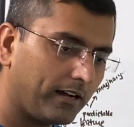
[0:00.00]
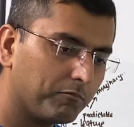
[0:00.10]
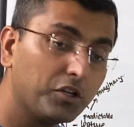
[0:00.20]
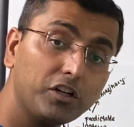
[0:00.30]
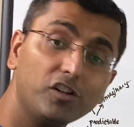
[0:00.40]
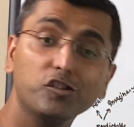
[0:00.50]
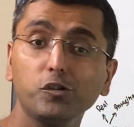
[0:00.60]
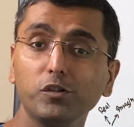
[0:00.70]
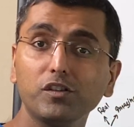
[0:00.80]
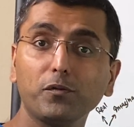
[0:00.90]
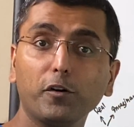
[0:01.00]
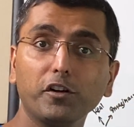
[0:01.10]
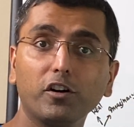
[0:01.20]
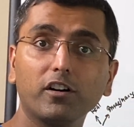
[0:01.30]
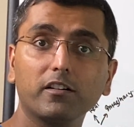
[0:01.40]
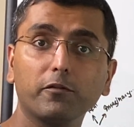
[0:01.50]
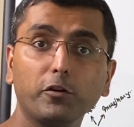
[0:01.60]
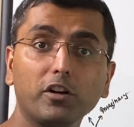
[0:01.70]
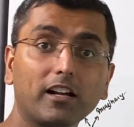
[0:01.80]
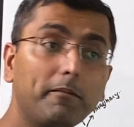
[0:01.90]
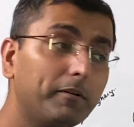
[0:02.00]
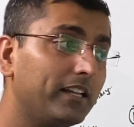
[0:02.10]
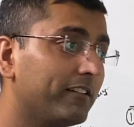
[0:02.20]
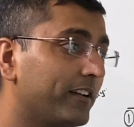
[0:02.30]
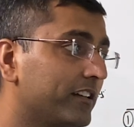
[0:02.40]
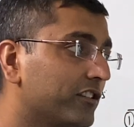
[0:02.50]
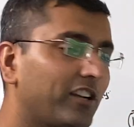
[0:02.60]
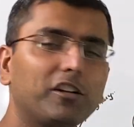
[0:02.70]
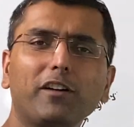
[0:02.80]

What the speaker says: You can also do this for your company when you're trying